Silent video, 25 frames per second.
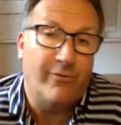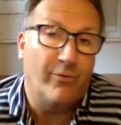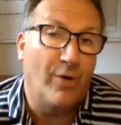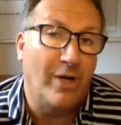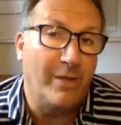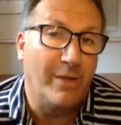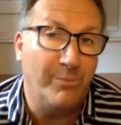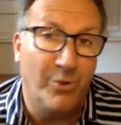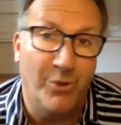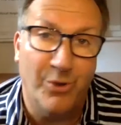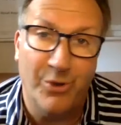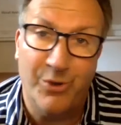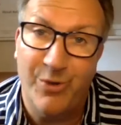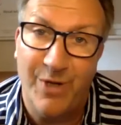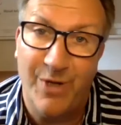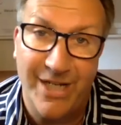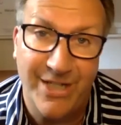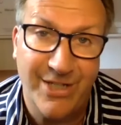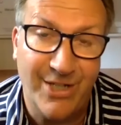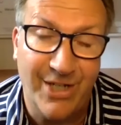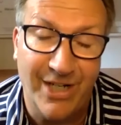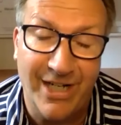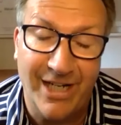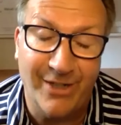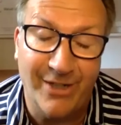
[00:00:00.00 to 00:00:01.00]
one more
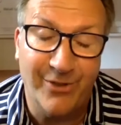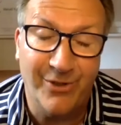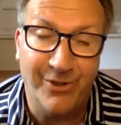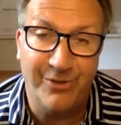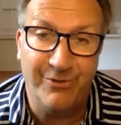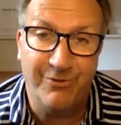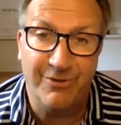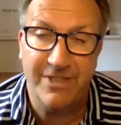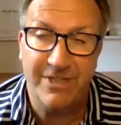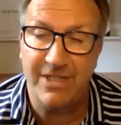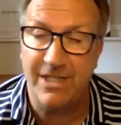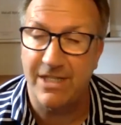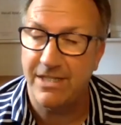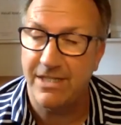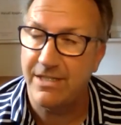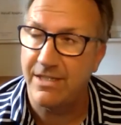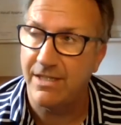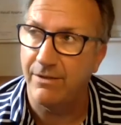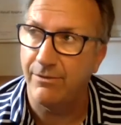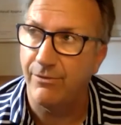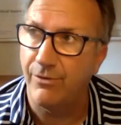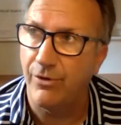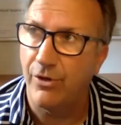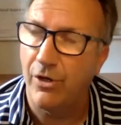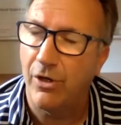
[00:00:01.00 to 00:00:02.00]
question. I couldn't resist
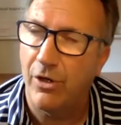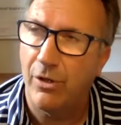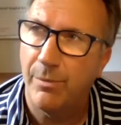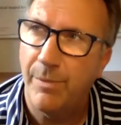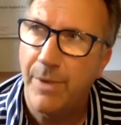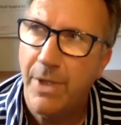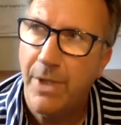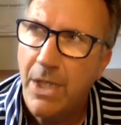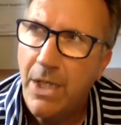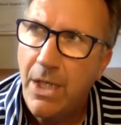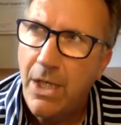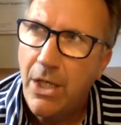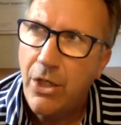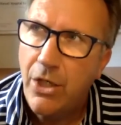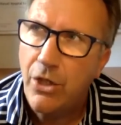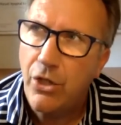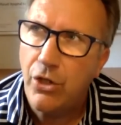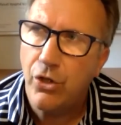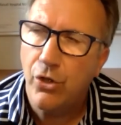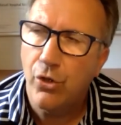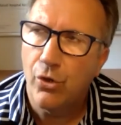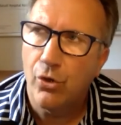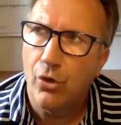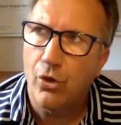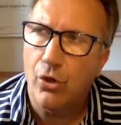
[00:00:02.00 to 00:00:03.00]
it, Rob.
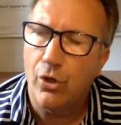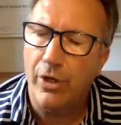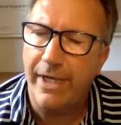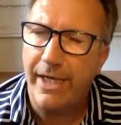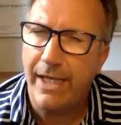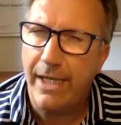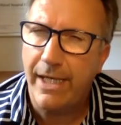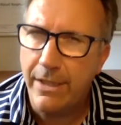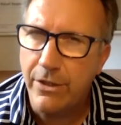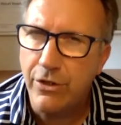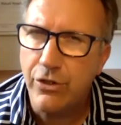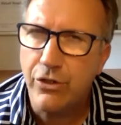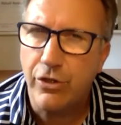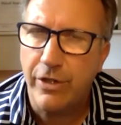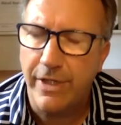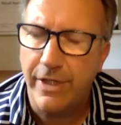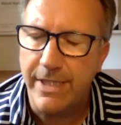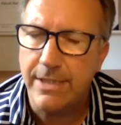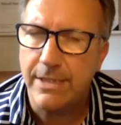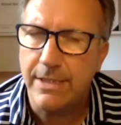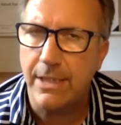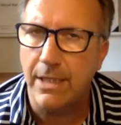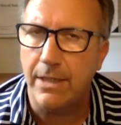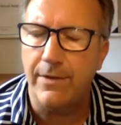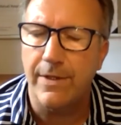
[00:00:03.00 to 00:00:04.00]
Your
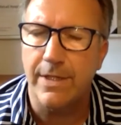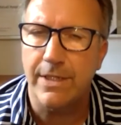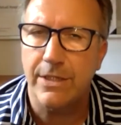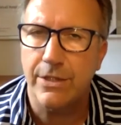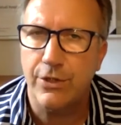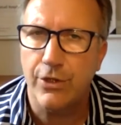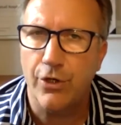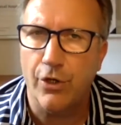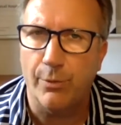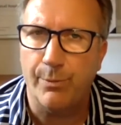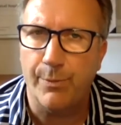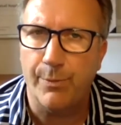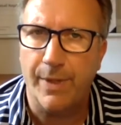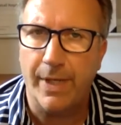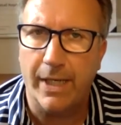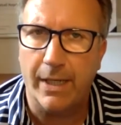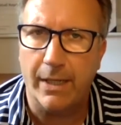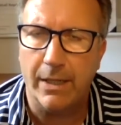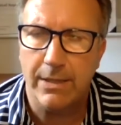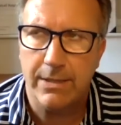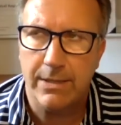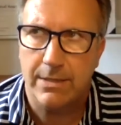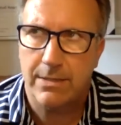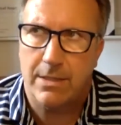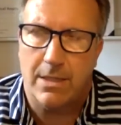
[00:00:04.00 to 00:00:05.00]
interest in this topic
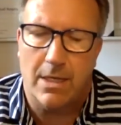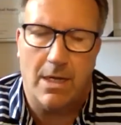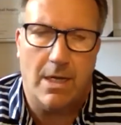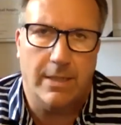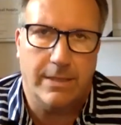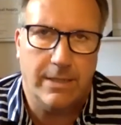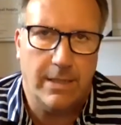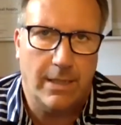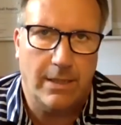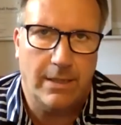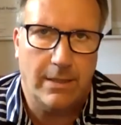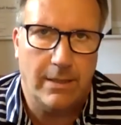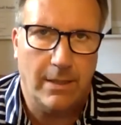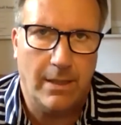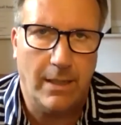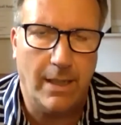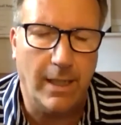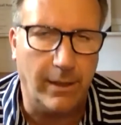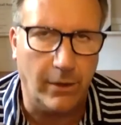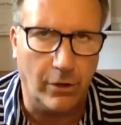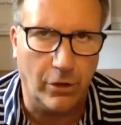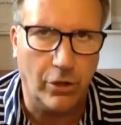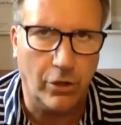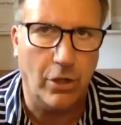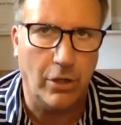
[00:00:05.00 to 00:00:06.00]
started
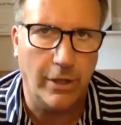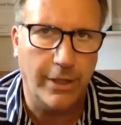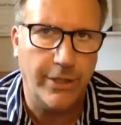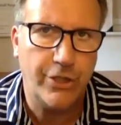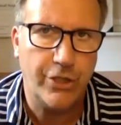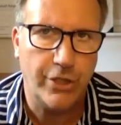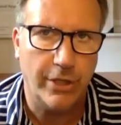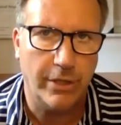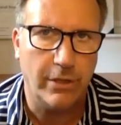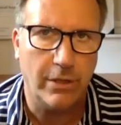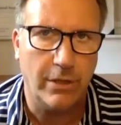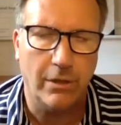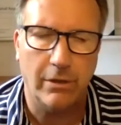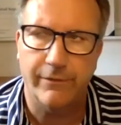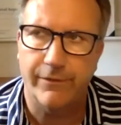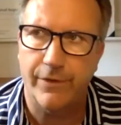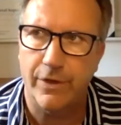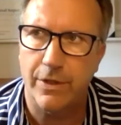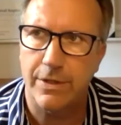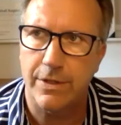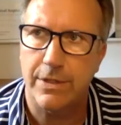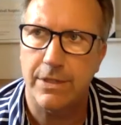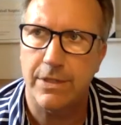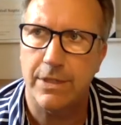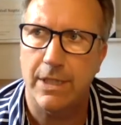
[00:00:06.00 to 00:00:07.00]
at college, at
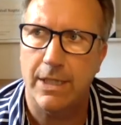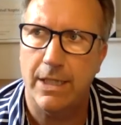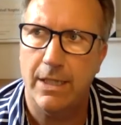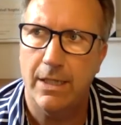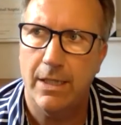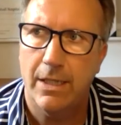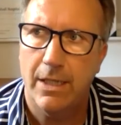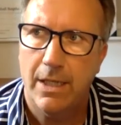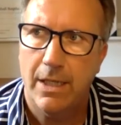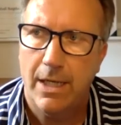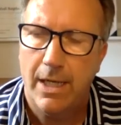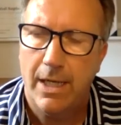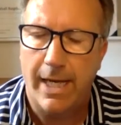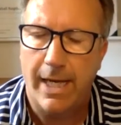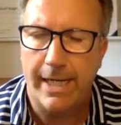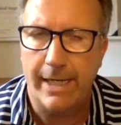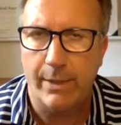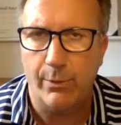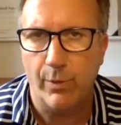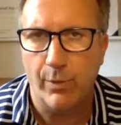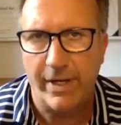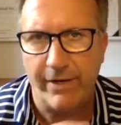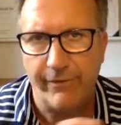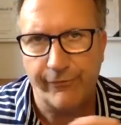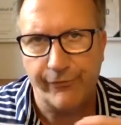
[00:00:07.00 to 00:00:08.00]
university, and it
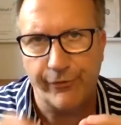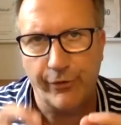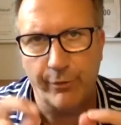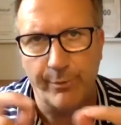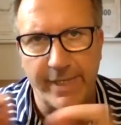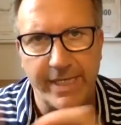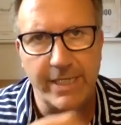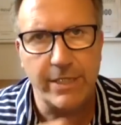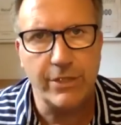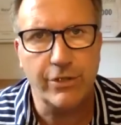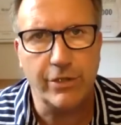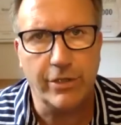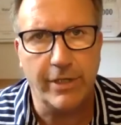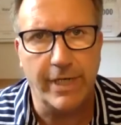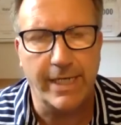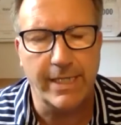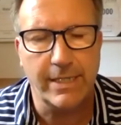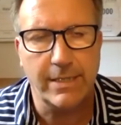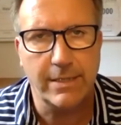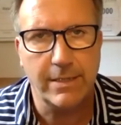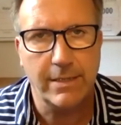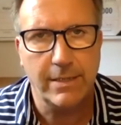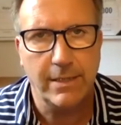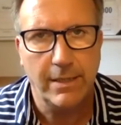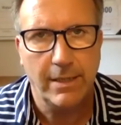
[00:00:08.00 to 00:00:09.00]
went from
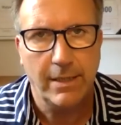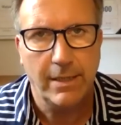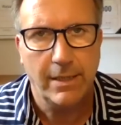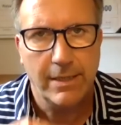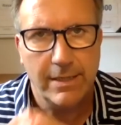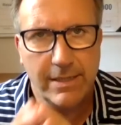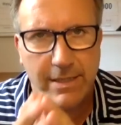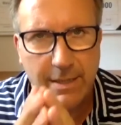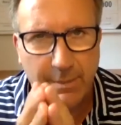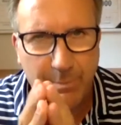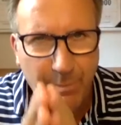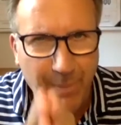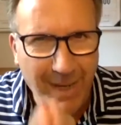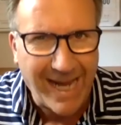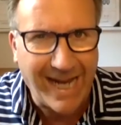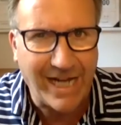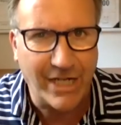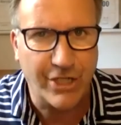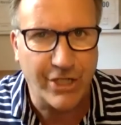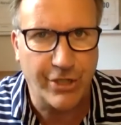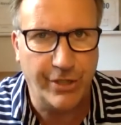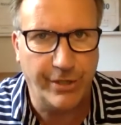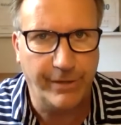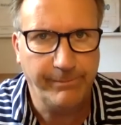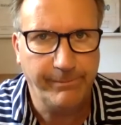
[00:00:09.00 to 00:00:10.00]
interest to
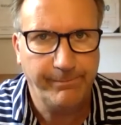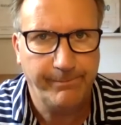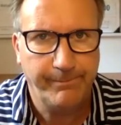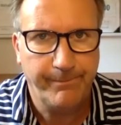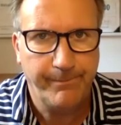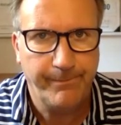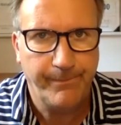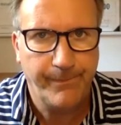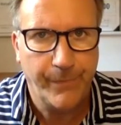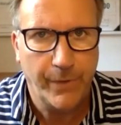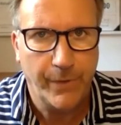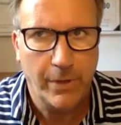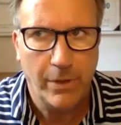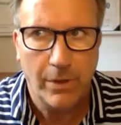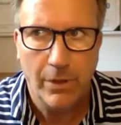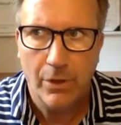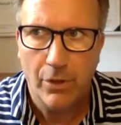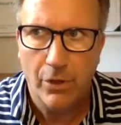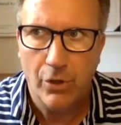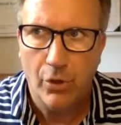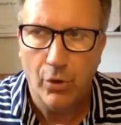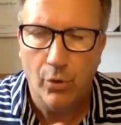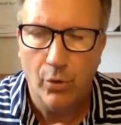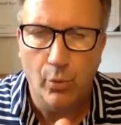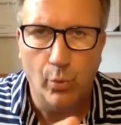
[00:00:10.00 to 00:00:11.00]
passion.
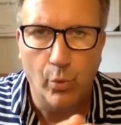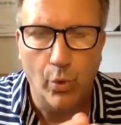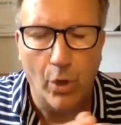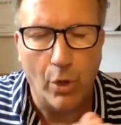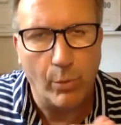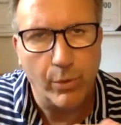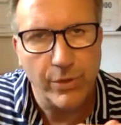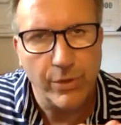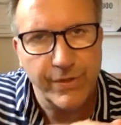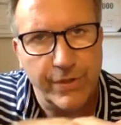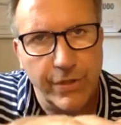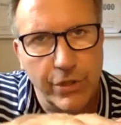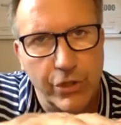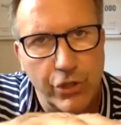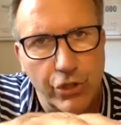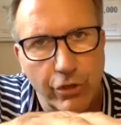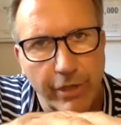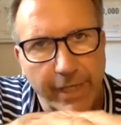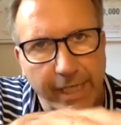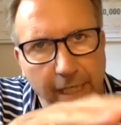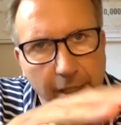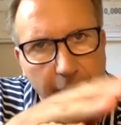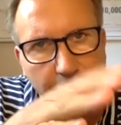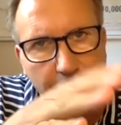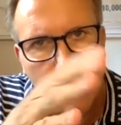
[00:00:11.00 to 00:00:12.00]
What was the
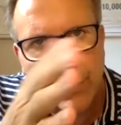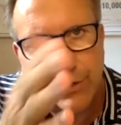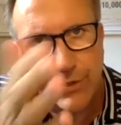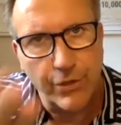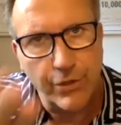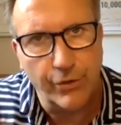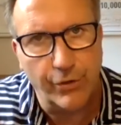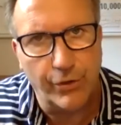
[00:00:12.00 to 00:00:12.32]
trigger that